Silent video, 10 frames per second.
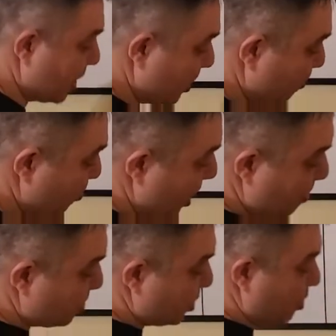and the
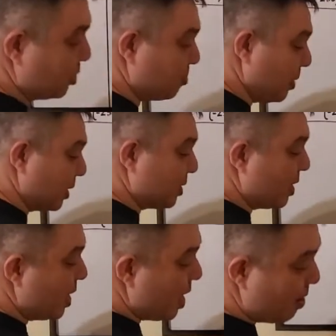prop shows. But
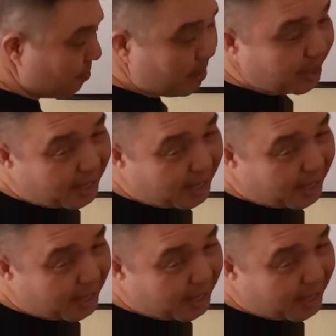MMA